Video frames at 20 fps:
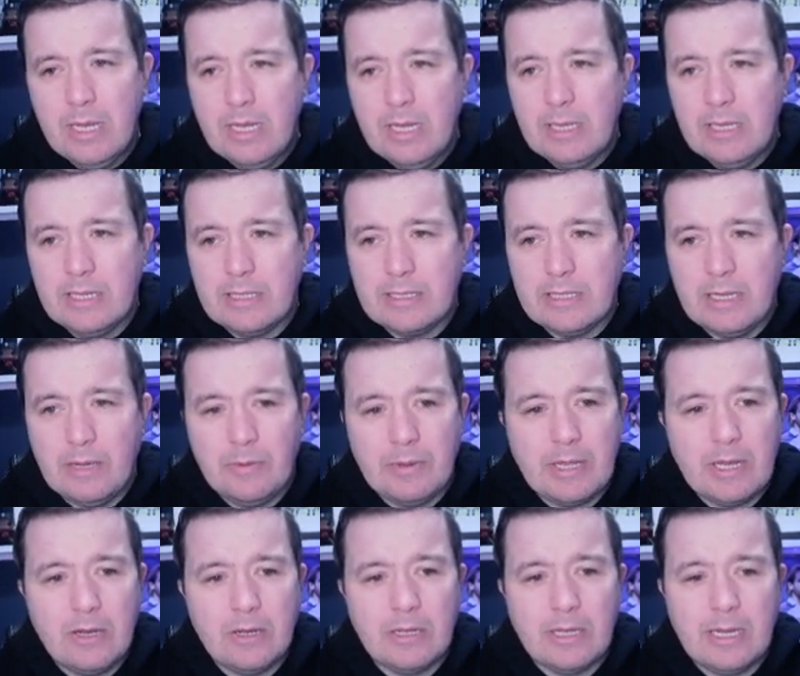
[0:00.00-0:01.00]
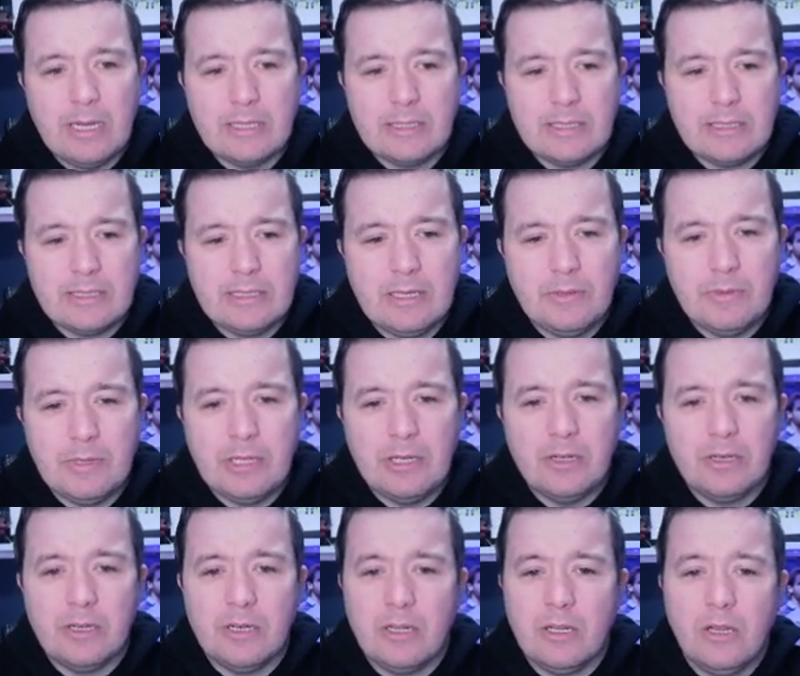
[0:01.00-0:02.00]
Let's see how we get on guys, let's see how we get
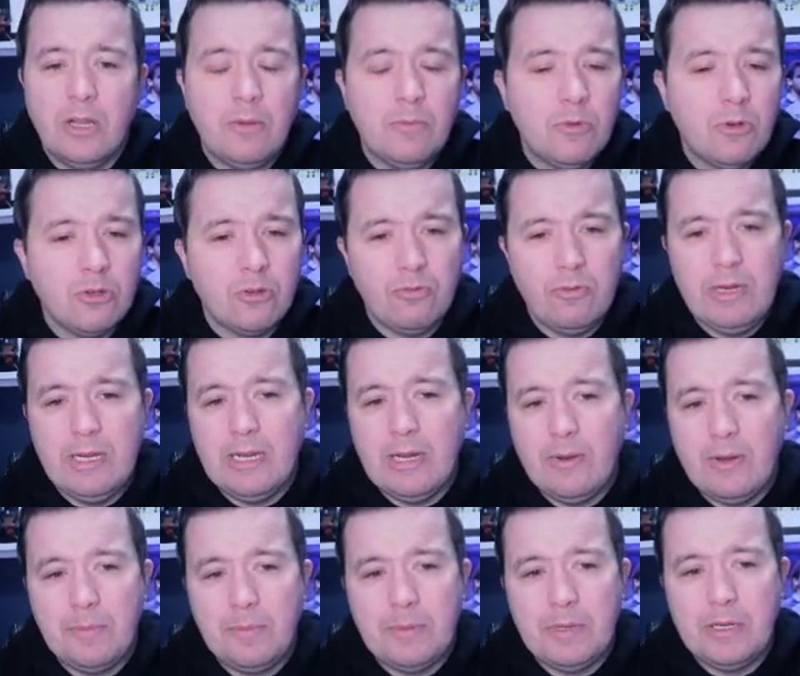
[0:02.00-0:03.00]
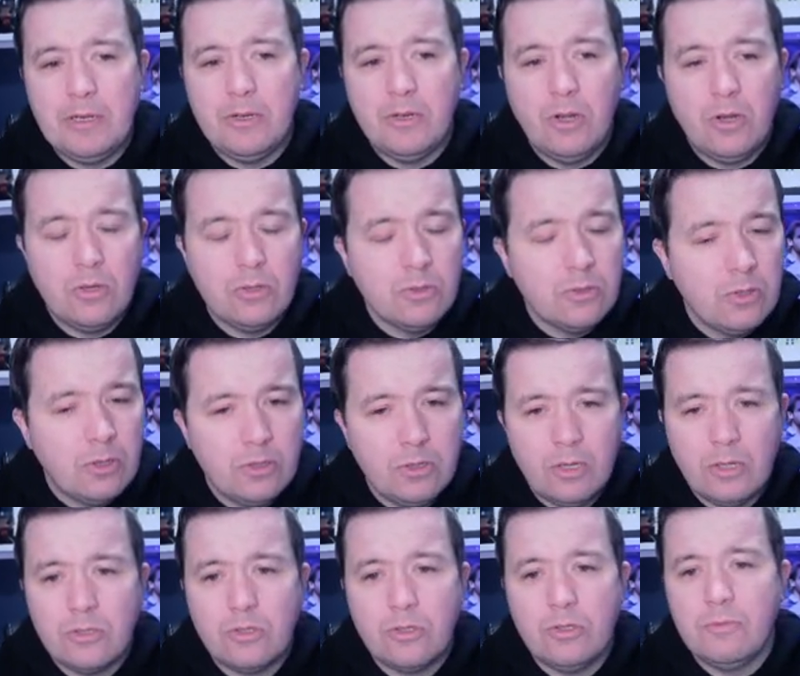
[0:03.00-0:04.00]
on. A lot more green now happening, not not,
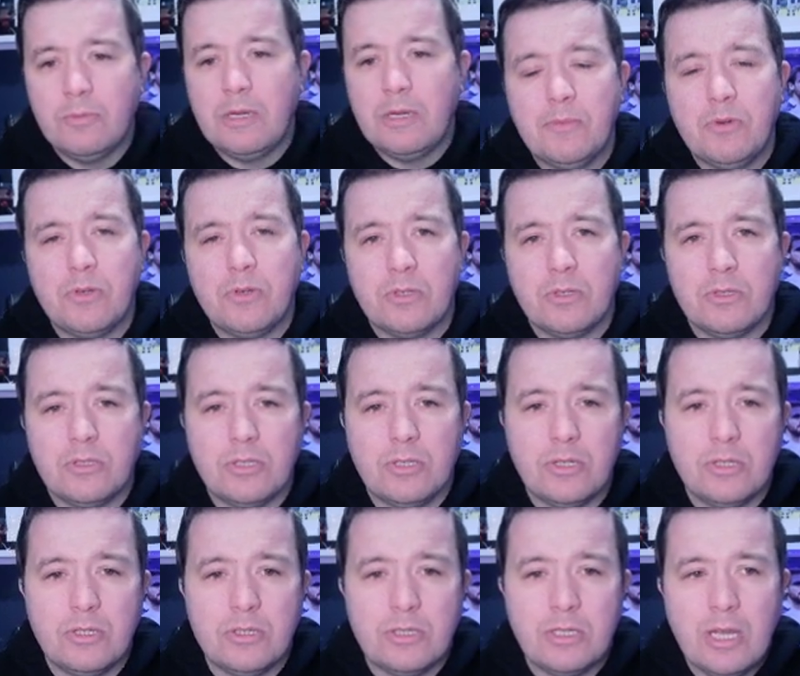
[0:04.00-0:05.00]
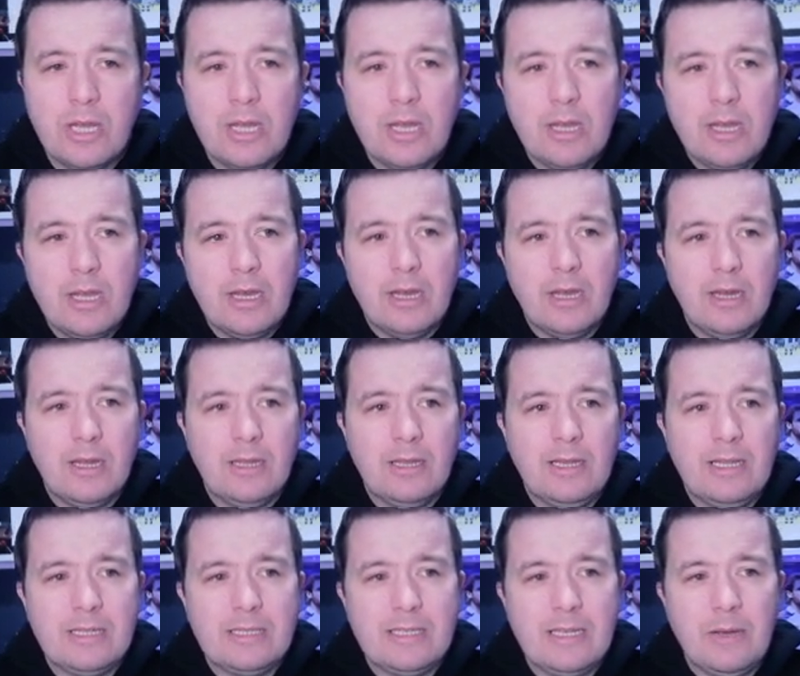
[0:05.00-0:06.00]
not too many concerns. Uh,
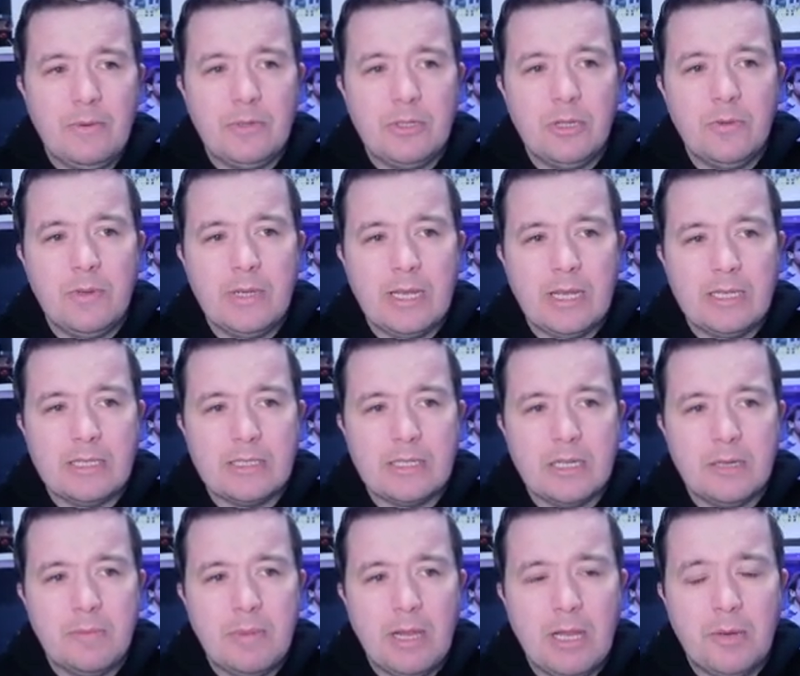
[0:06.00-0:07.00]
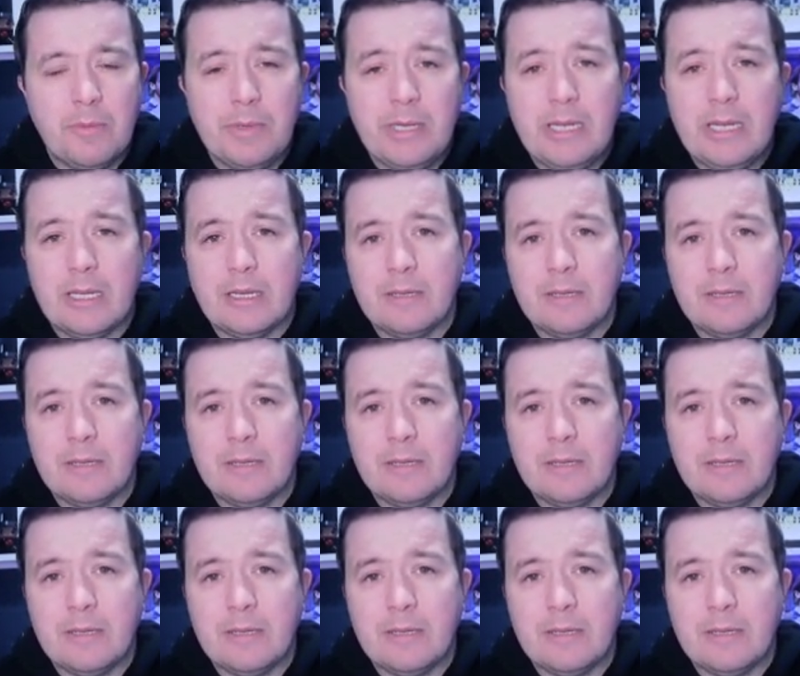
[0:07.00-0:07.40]
let's see how we do against uh, Paralimni.